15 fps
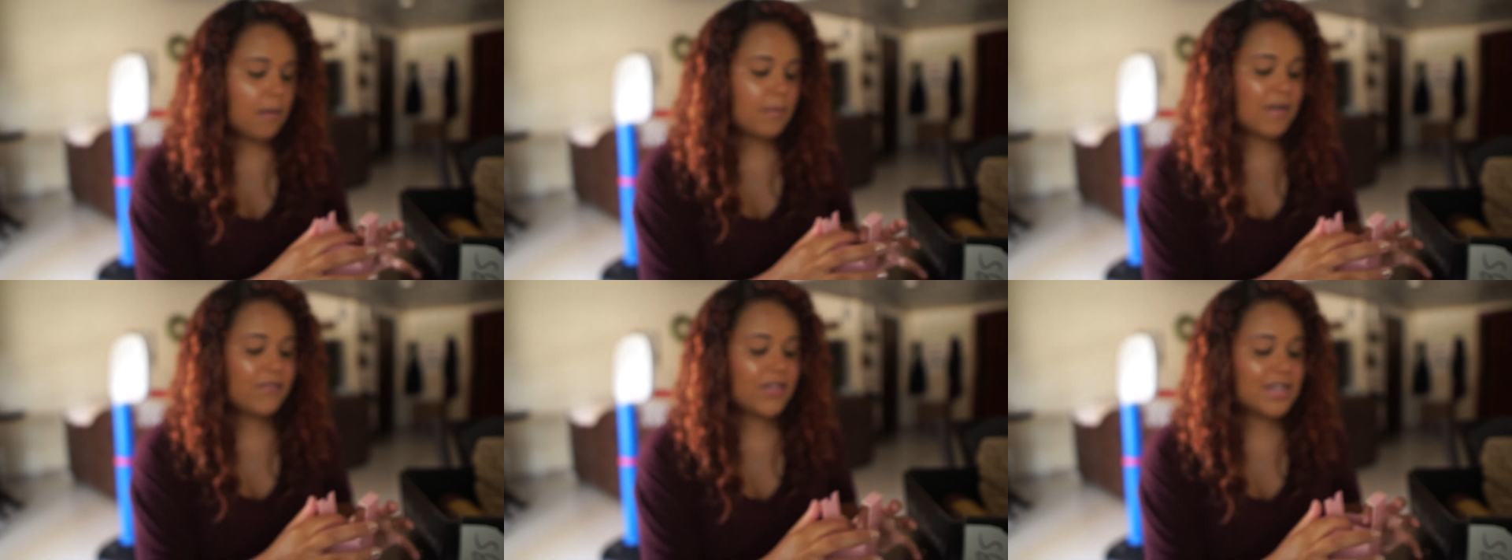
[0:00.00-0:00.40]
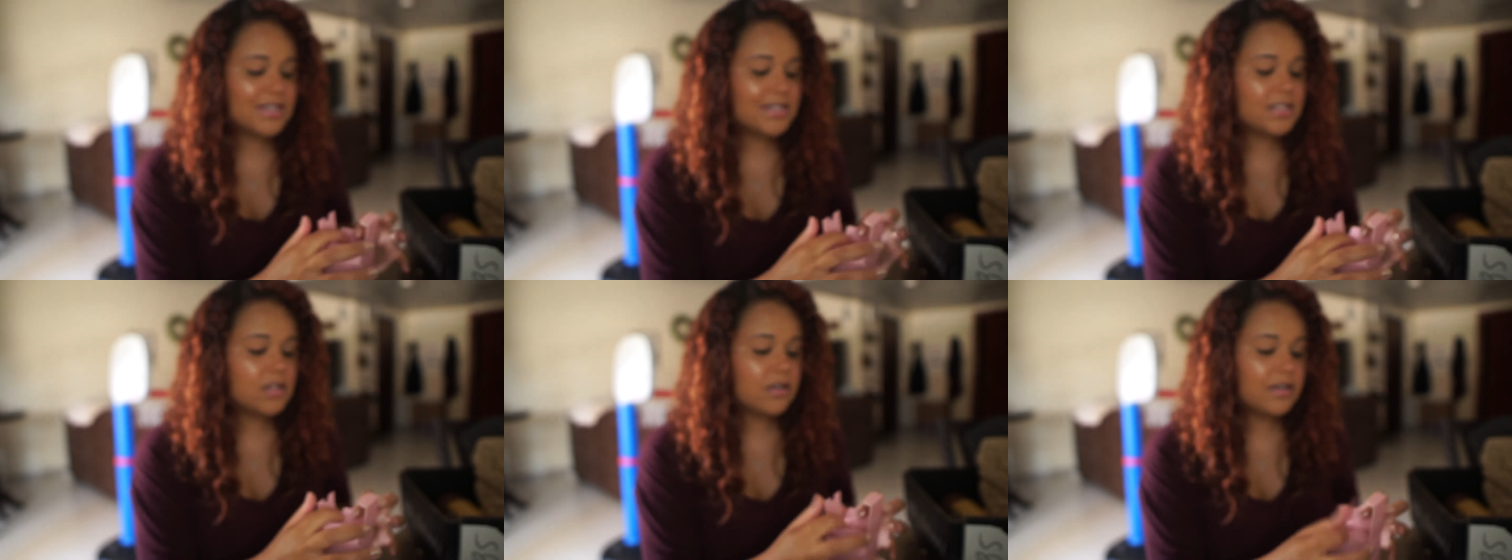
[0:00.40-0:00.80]
my
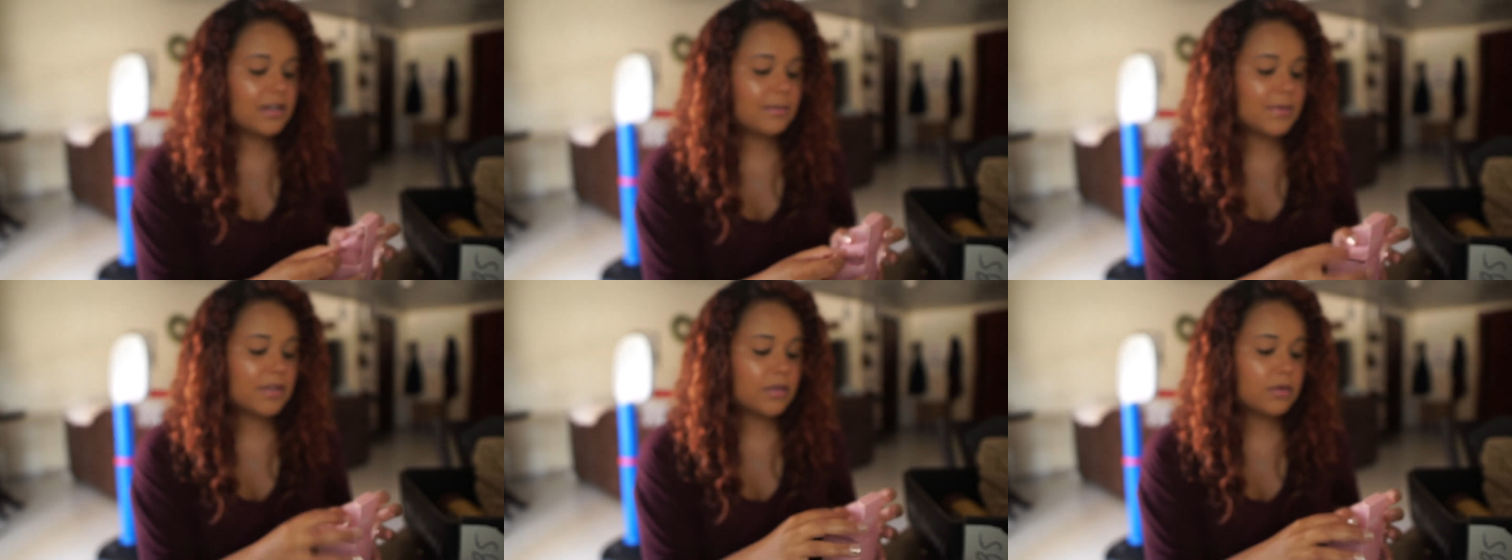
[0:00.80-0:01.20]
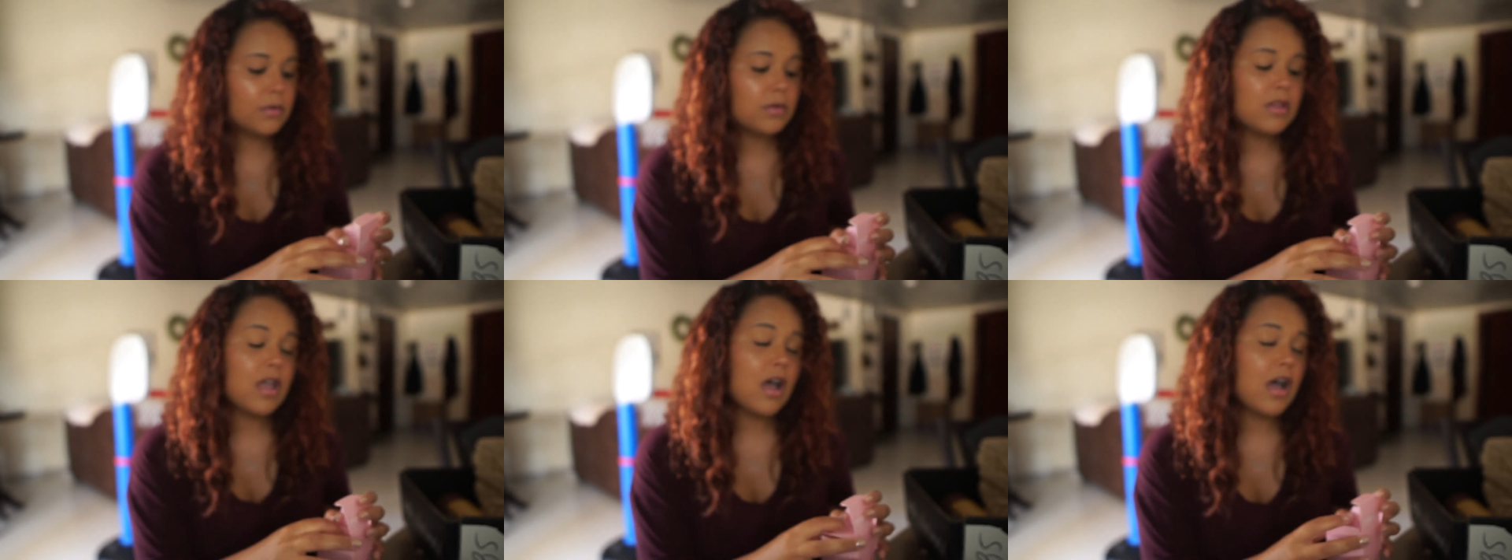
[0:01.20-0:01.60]
face has already been through
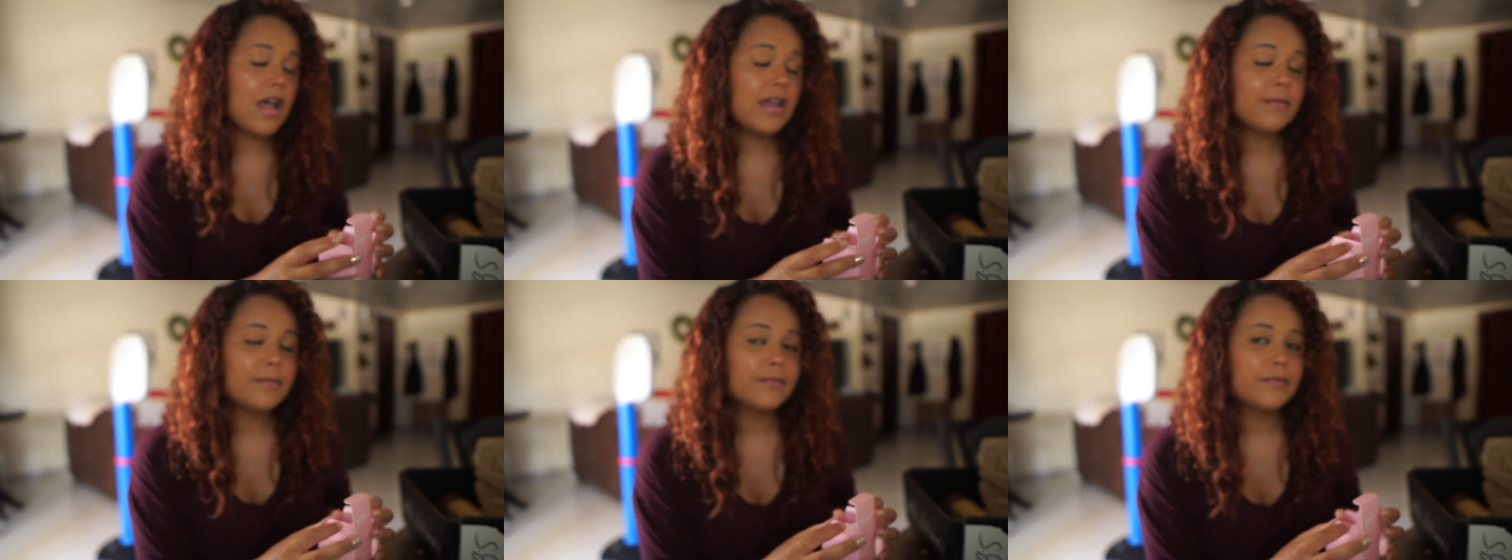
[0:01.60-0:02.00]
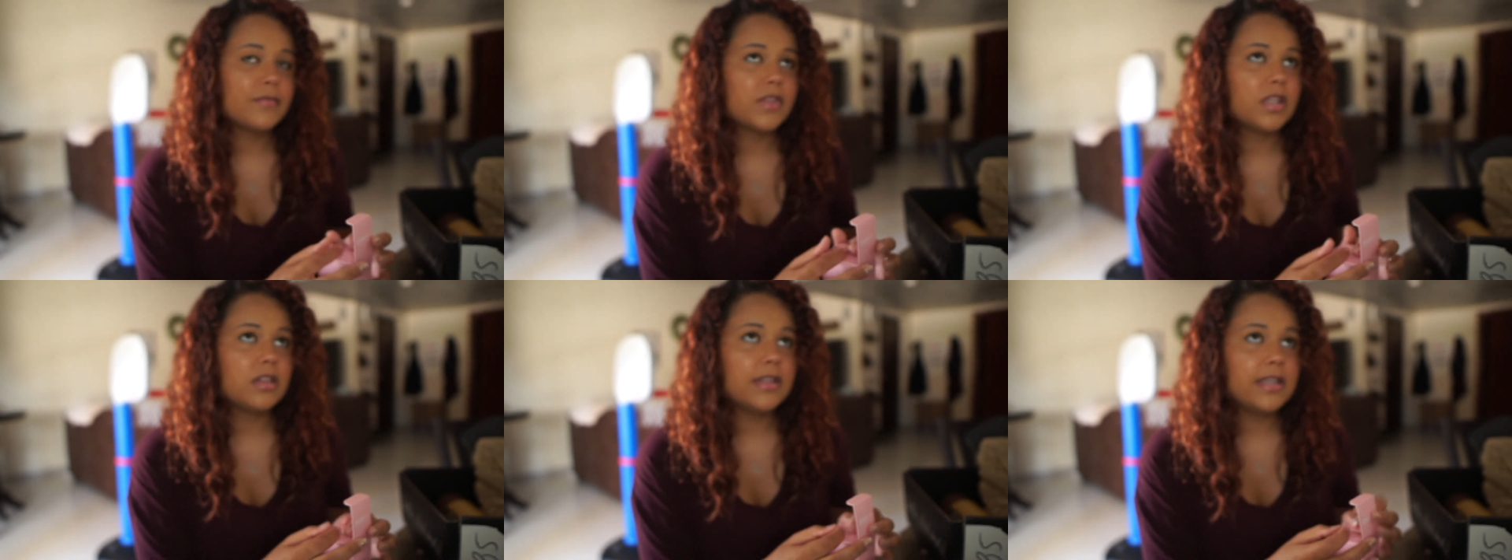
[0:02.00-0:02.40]
a lot
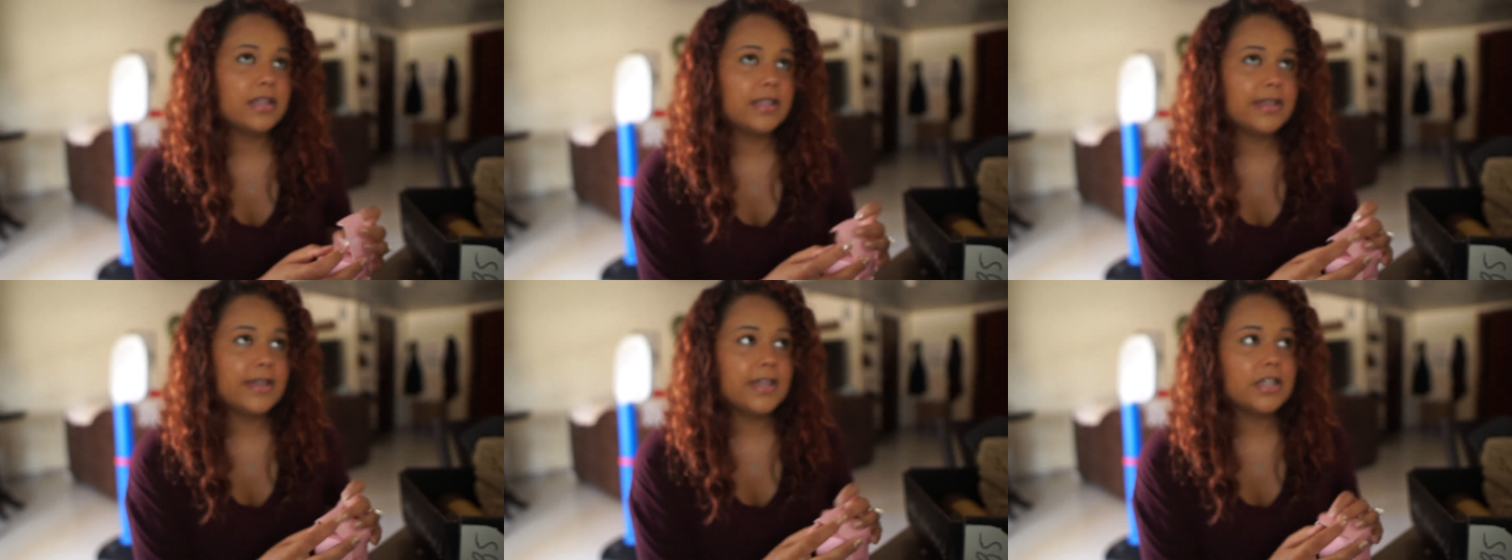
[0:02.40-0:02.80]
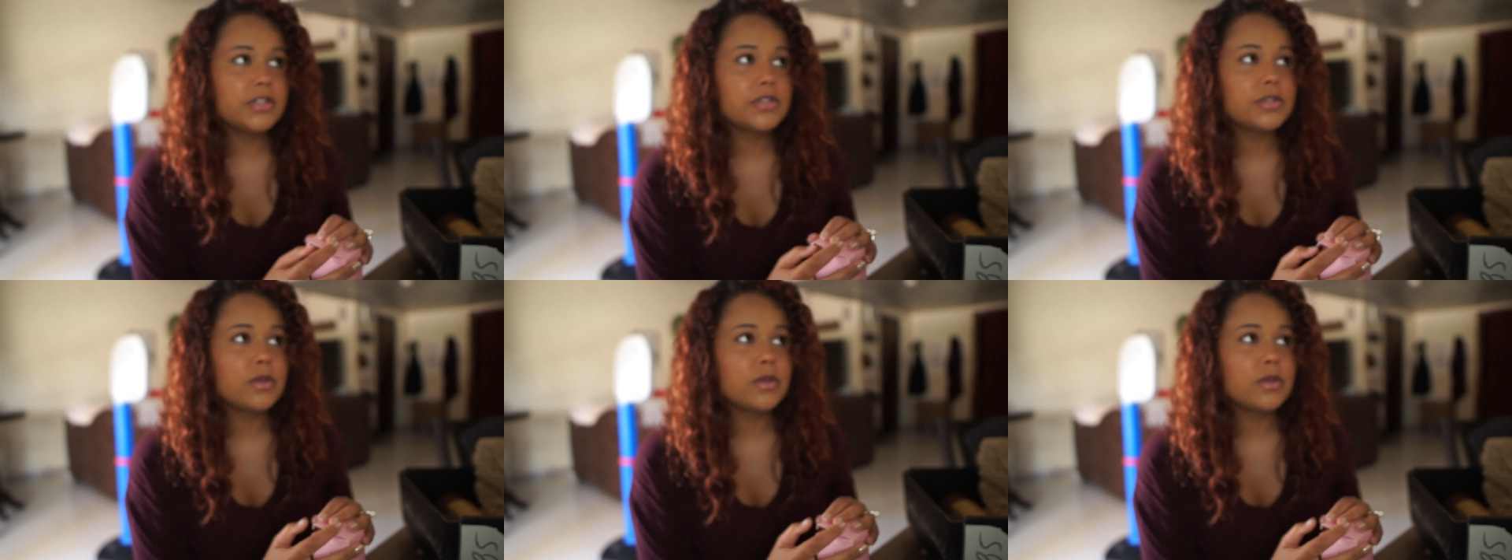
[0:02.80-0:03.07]
lately.